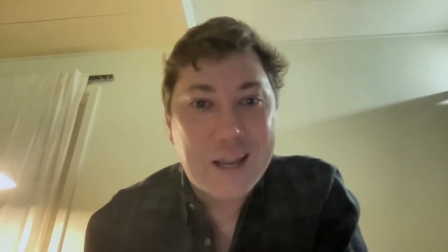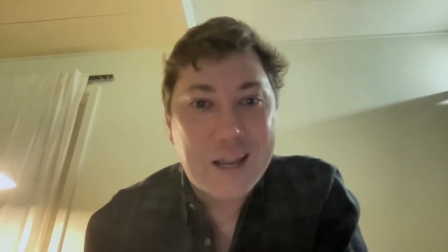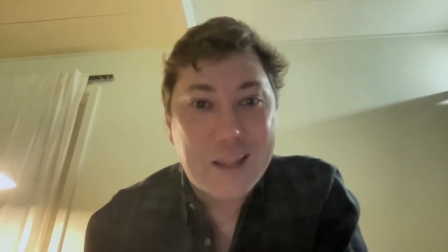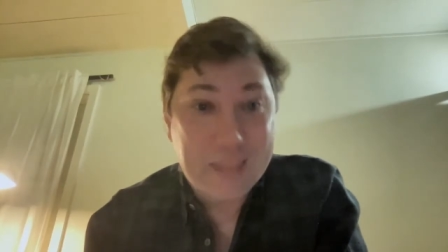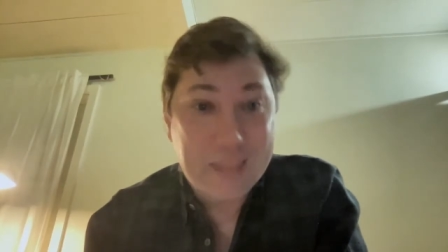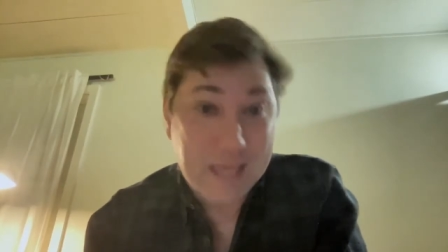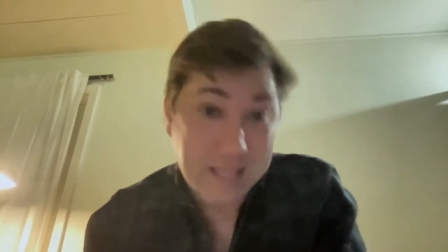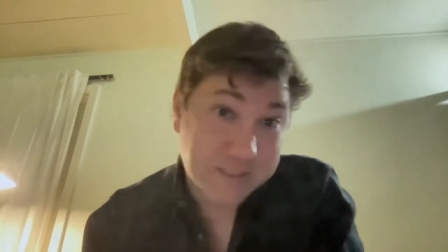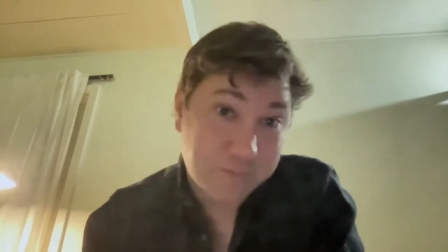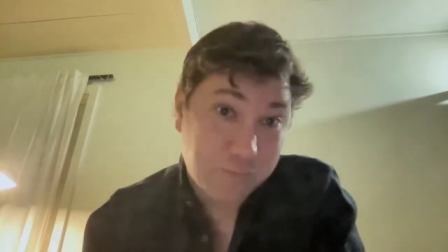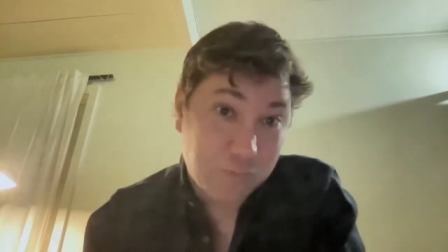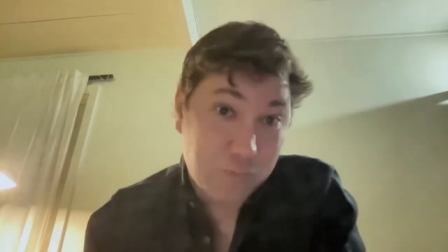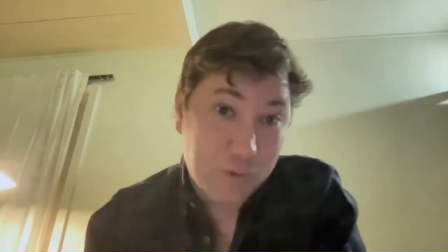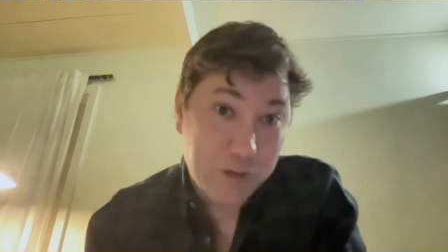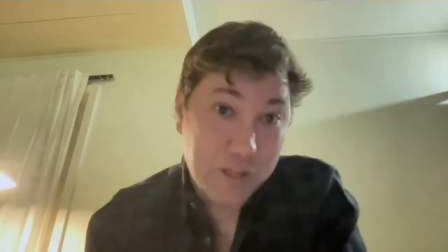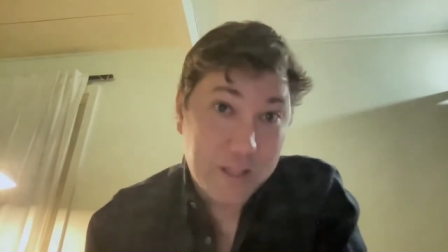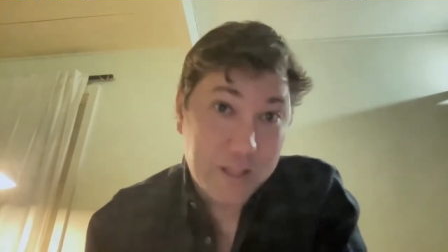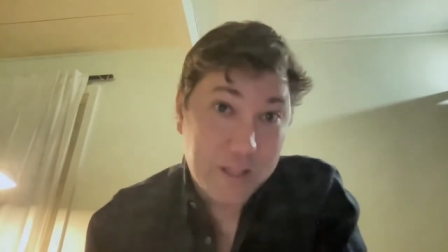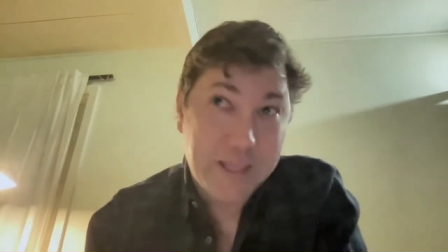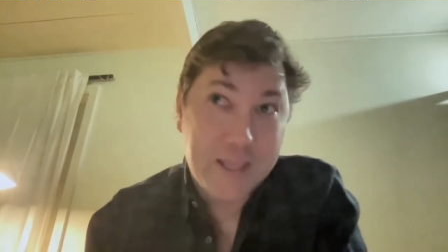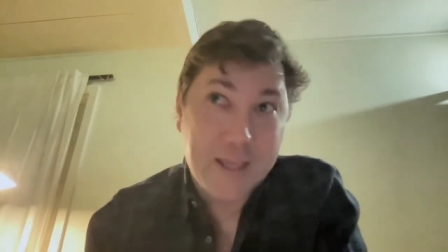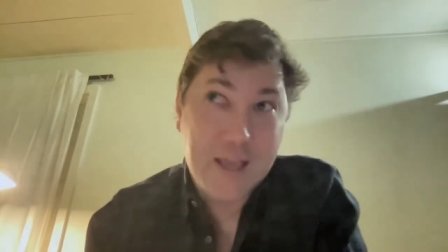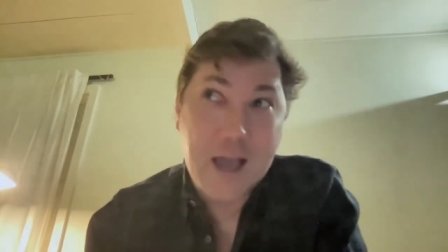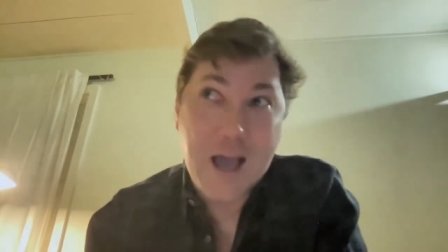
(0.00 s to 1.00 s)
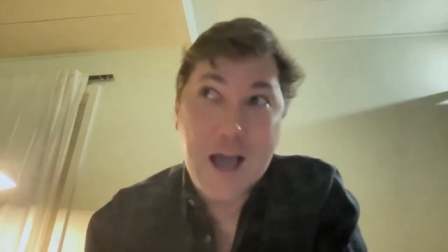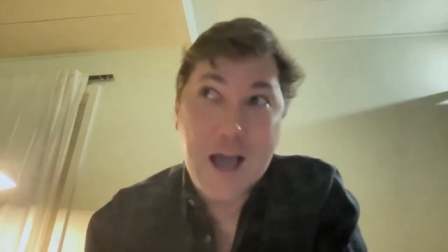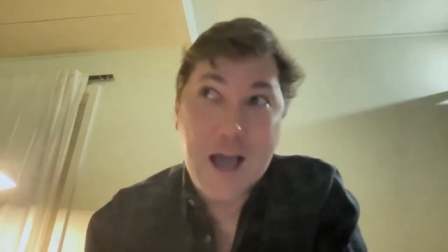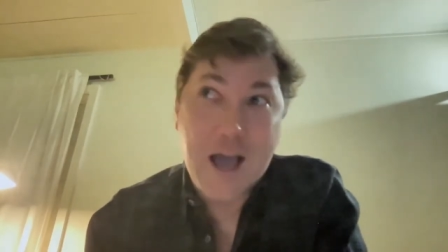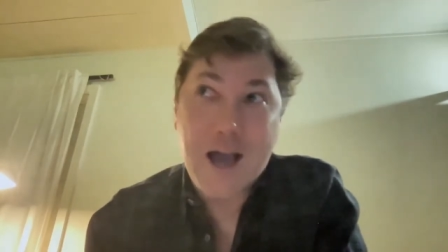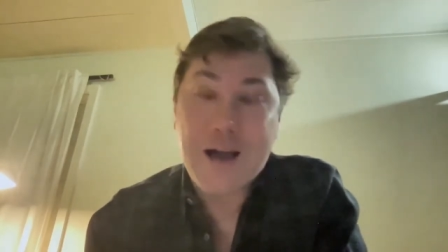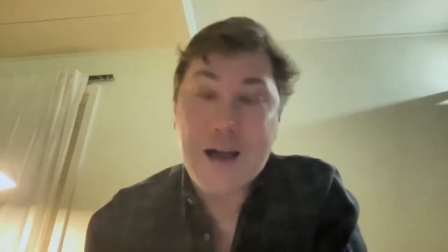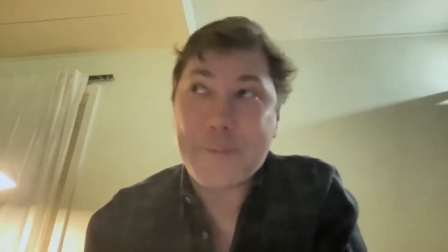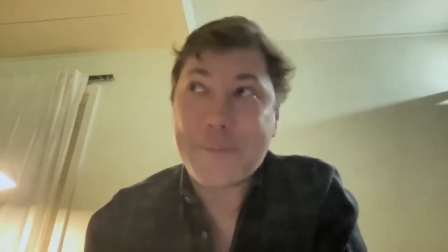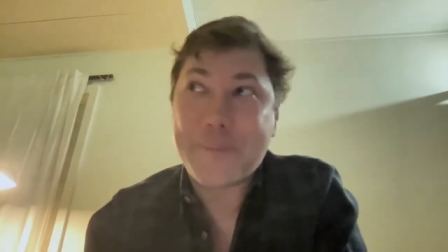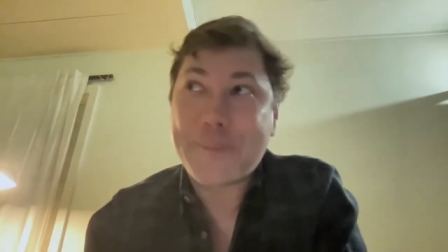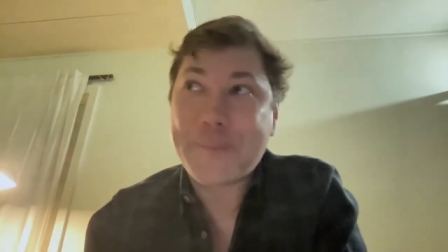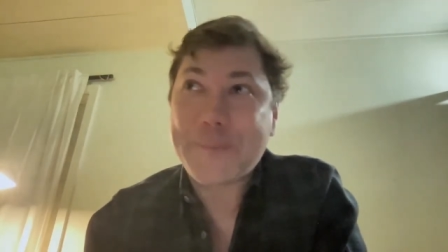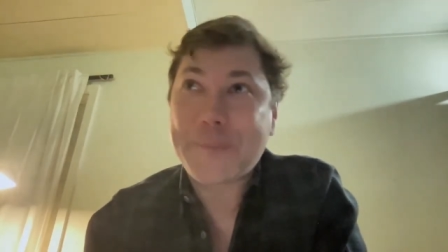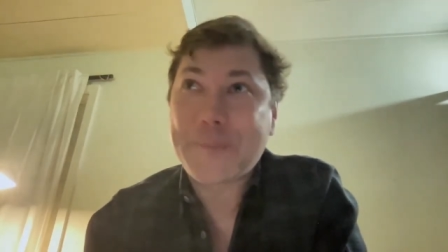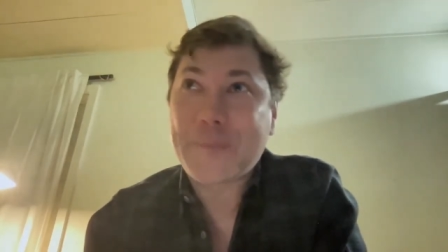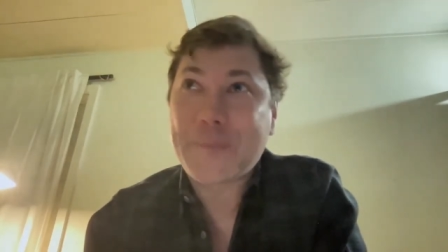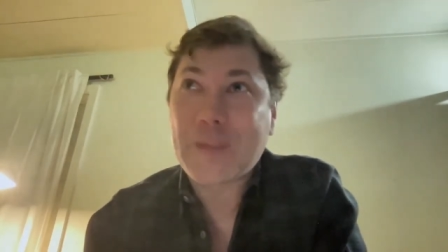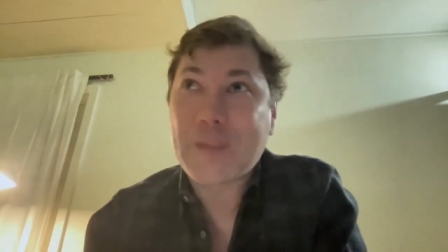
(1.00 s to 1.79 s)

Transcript: that's really um,